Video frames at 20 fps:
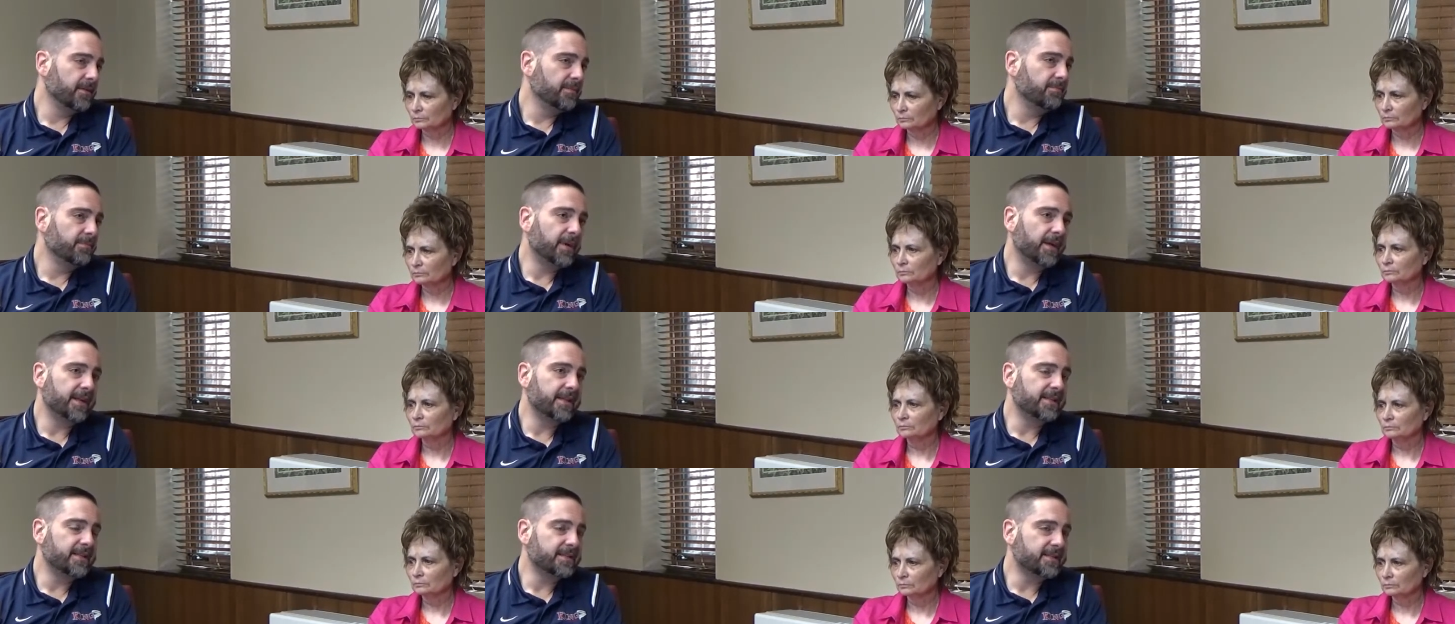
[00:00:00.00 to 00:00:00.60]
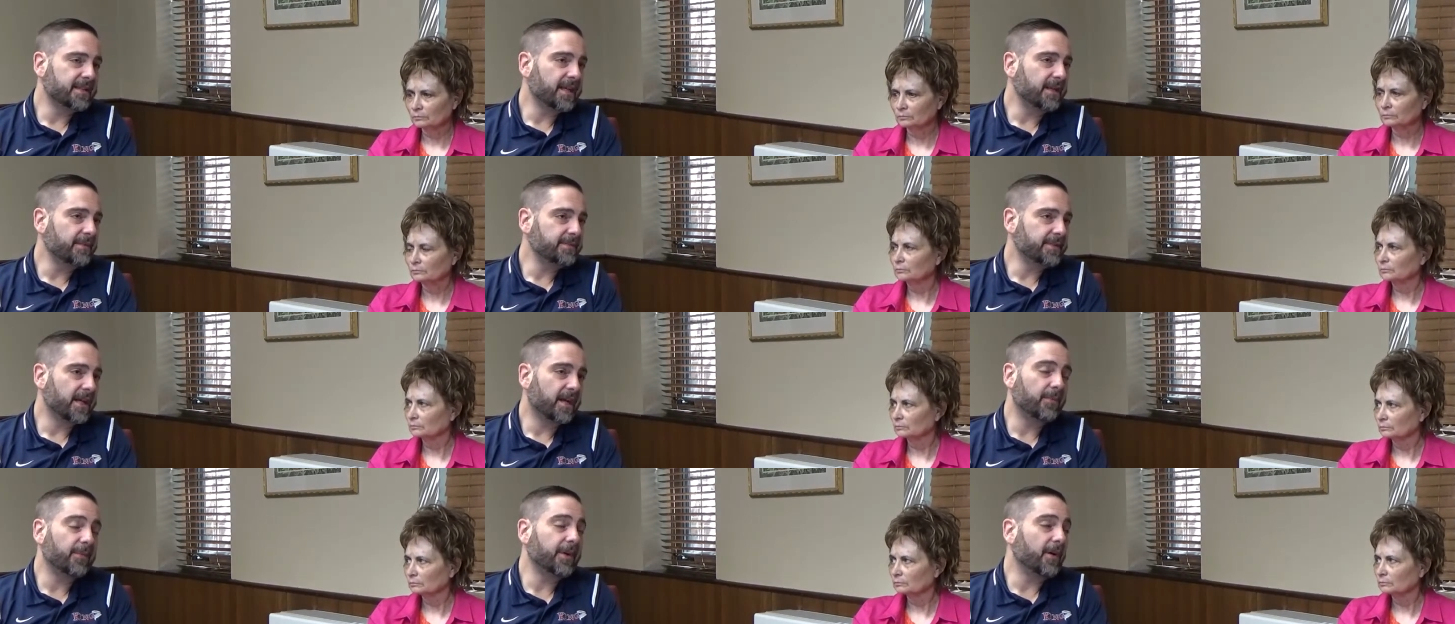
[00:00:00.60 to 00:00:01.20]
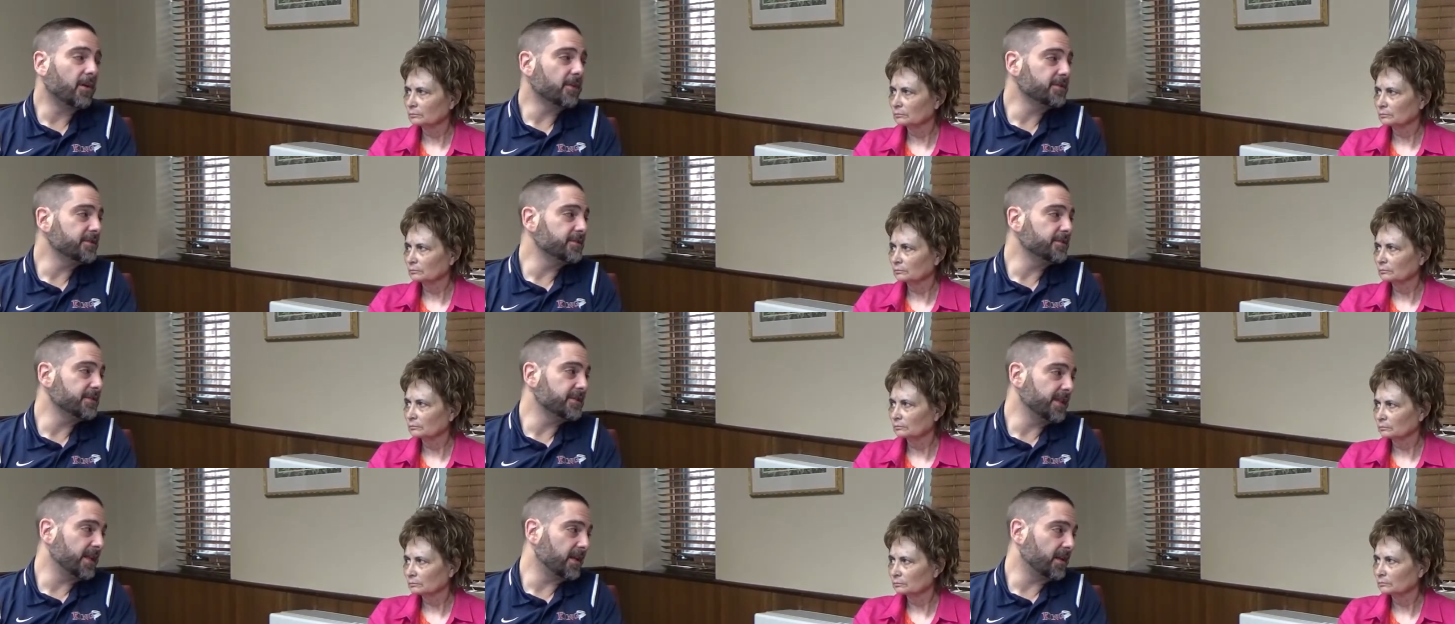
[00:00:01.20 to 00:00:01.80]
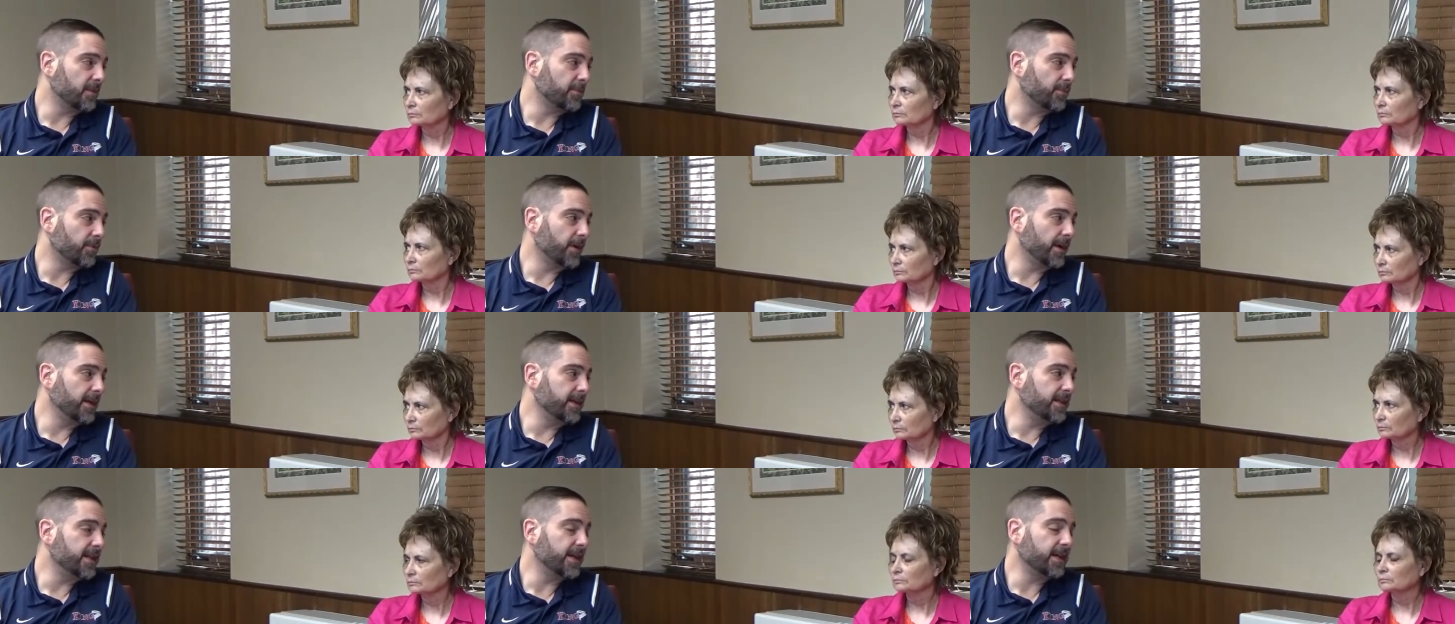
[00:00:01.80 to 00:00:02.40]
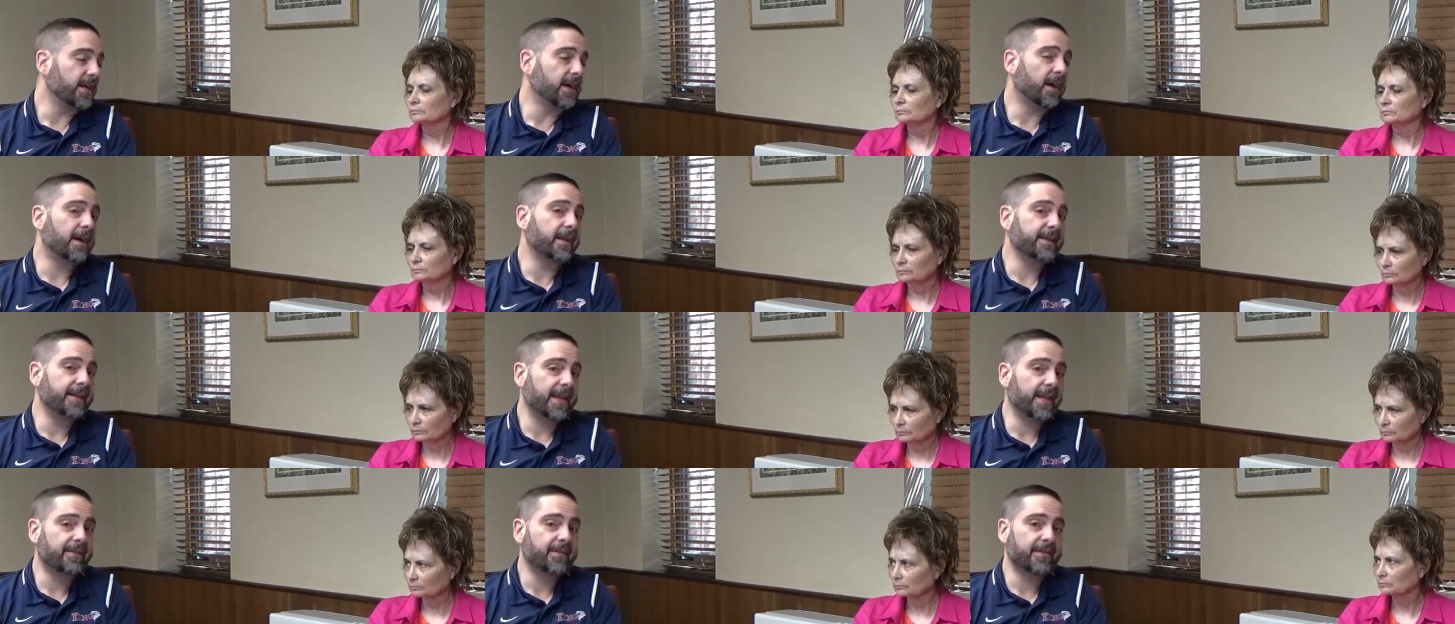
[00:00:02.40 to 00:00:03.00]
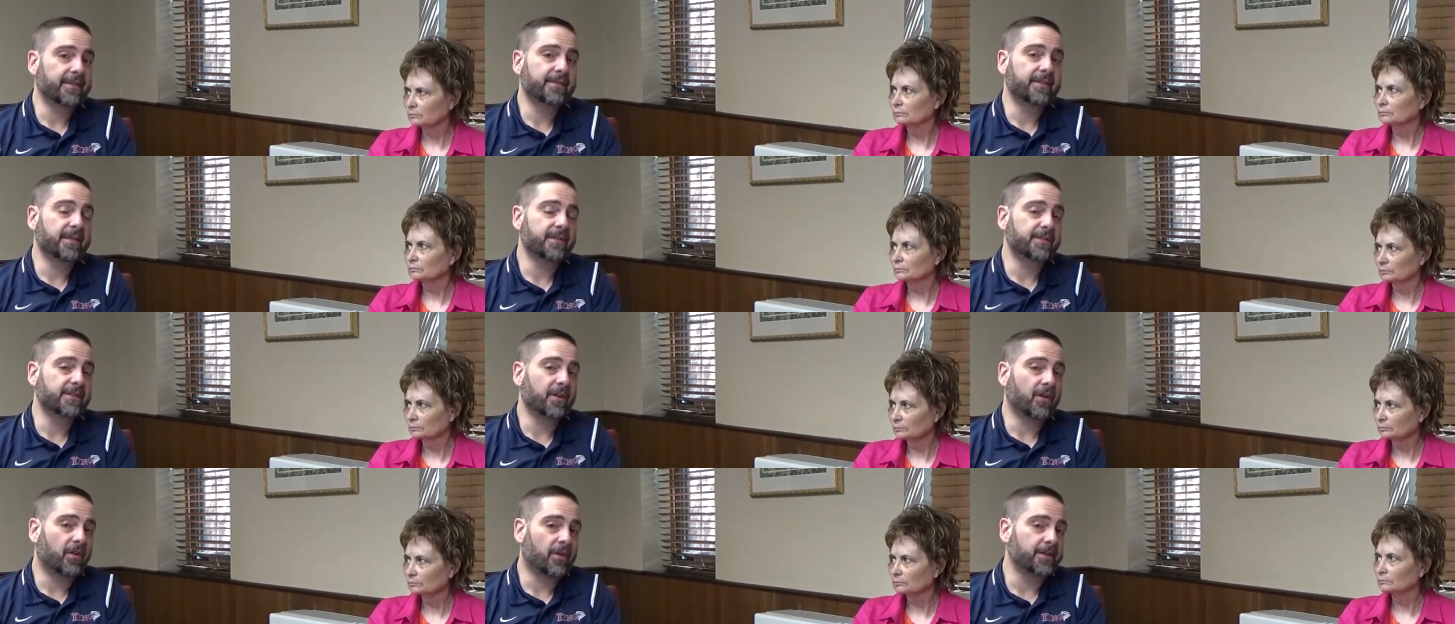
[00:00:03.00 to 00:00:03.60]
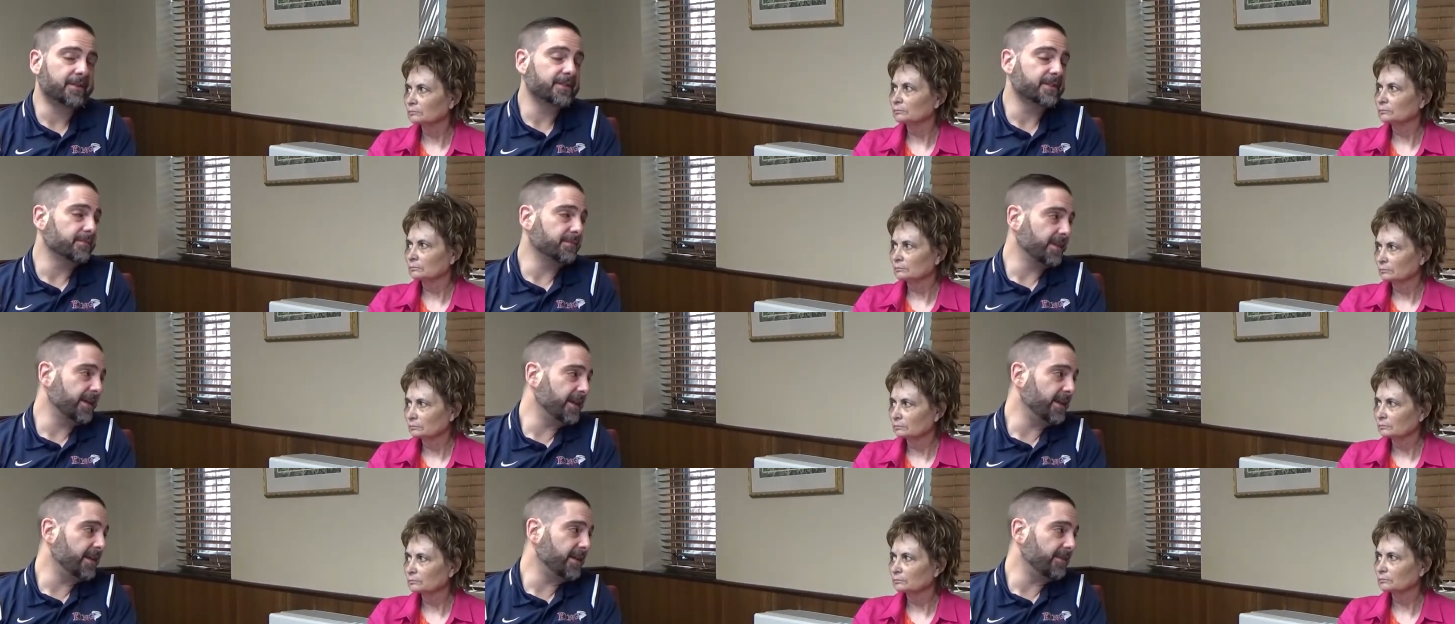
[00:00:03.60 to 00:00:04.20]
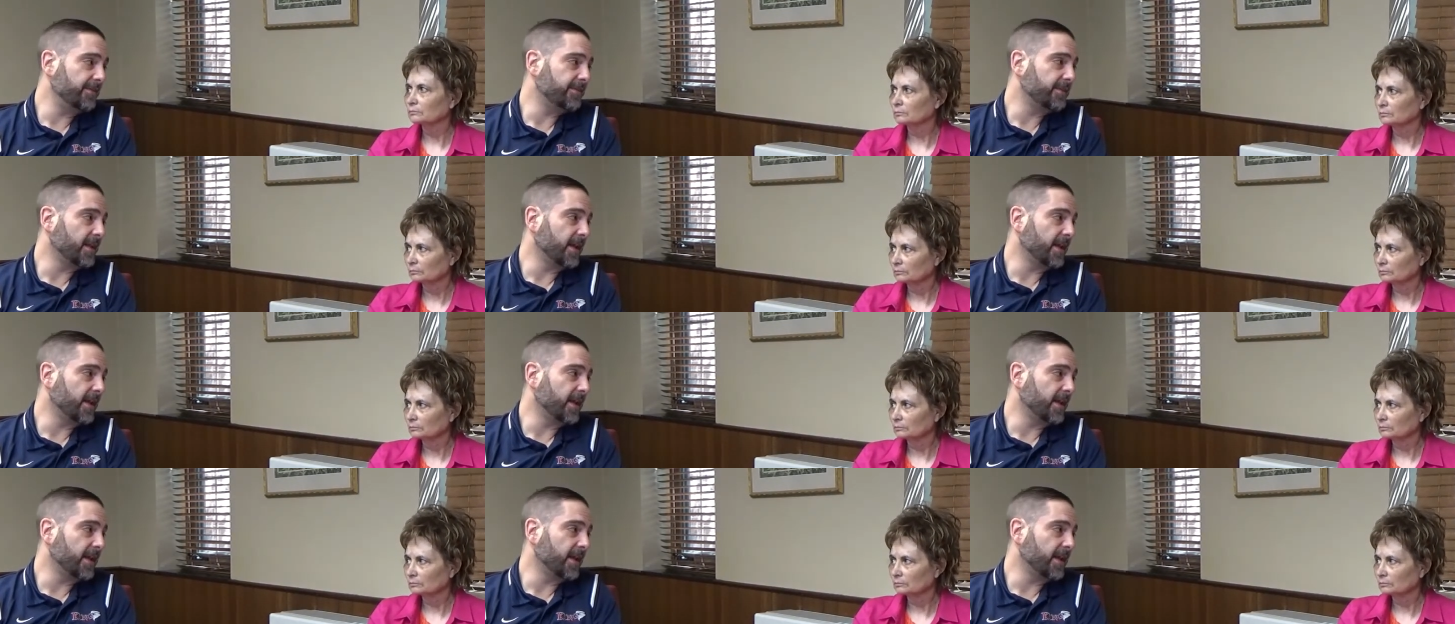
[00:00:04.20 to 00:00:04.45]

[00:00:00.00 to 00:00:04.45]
Speaker 1: But at the same time, we also celebrate that God gave us such an awesome gift